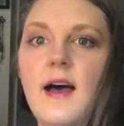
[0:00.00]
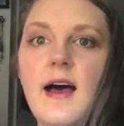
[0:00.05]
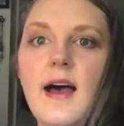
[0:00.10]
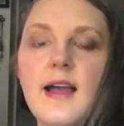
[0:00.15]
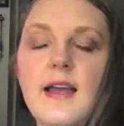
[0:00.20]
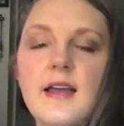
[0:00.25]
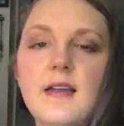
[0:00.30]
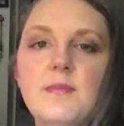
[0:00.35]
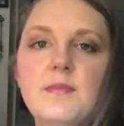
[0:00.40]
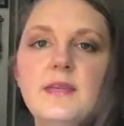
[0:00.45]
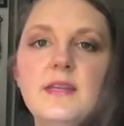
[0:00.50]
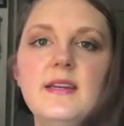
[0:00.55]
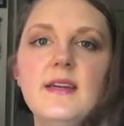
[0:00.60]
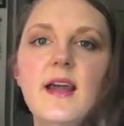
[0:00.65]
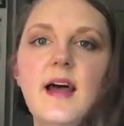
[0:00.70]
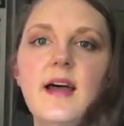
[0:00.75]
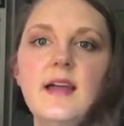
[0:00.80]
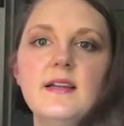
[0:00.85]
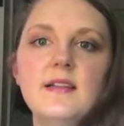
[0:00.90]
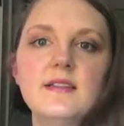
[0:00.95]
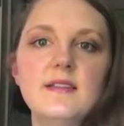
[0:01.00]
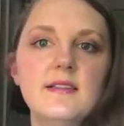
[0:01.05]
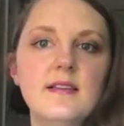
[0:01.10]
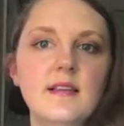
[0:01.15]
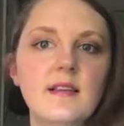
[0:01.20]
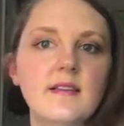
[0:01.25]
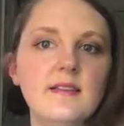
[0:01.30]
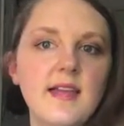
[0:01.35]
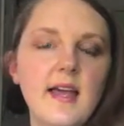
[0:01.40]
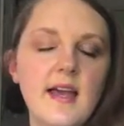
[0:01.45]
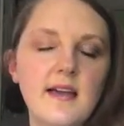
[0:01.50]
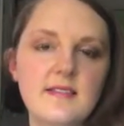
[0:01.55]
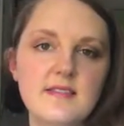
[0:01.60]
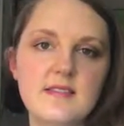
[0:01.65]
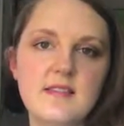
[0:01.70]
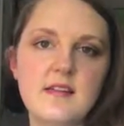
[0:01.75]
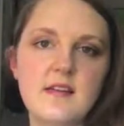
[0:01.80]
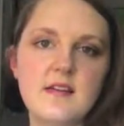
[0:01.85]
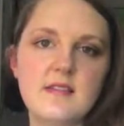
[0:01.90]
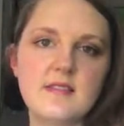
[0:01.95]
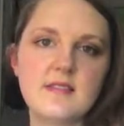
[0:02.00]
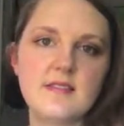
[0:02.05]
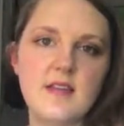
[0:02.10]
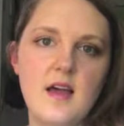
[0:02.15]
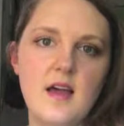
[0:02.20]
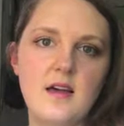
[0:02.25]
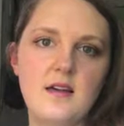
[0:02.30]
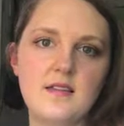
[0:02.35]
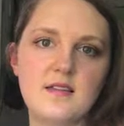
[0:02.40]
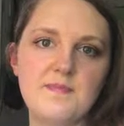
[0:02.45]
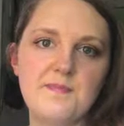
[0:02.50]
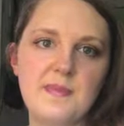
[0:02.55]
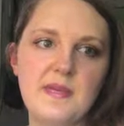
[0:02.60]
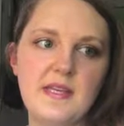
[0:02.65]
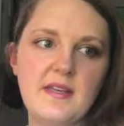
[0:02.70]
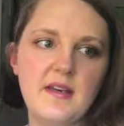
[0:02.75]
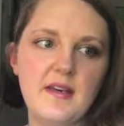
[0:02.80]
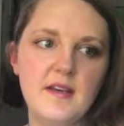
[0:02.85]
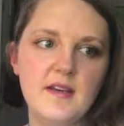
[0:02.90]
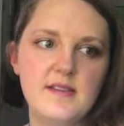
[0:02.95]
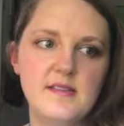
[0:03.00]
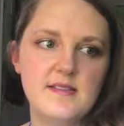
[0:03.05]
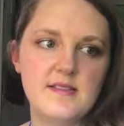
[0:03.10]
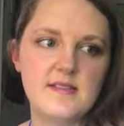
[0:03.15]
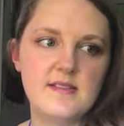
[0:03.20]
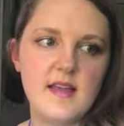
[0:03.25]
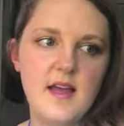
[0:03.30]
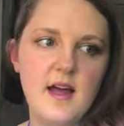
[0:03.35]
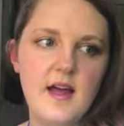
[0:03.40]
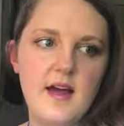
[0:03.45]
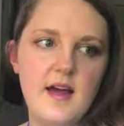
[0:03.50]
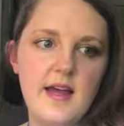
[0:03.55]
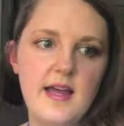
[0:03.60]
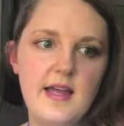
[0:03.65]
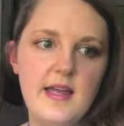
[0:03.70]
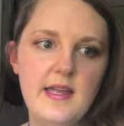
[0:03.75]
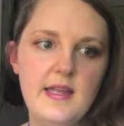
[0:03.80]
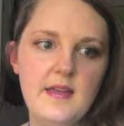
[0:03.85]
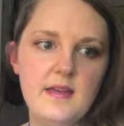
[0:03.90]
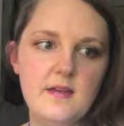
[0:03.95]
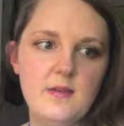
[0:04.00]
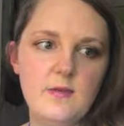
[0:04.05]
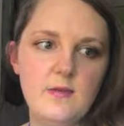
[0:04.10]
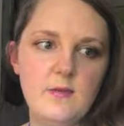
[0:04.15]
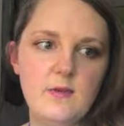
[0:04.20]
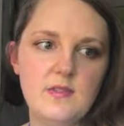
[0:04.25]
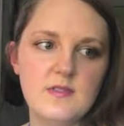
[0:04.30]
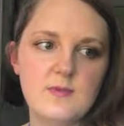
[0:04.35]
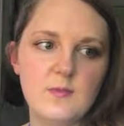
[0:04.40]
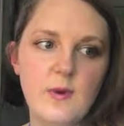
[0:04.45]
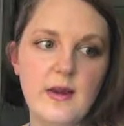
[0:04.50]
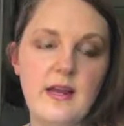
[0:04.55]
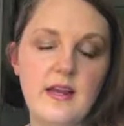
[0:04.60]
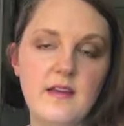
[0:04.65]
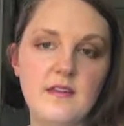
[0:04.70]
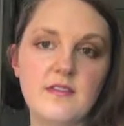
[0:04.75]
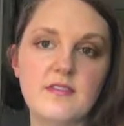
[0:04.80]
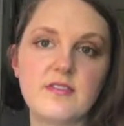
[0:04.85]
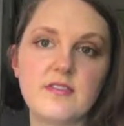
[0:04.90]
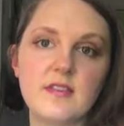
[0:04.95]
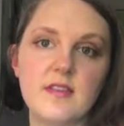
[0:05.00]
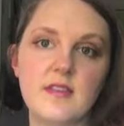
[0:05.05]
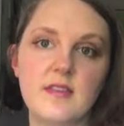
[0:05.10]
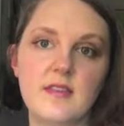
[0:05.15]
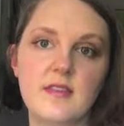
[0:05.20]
I had been not casting on socks because I was waiting for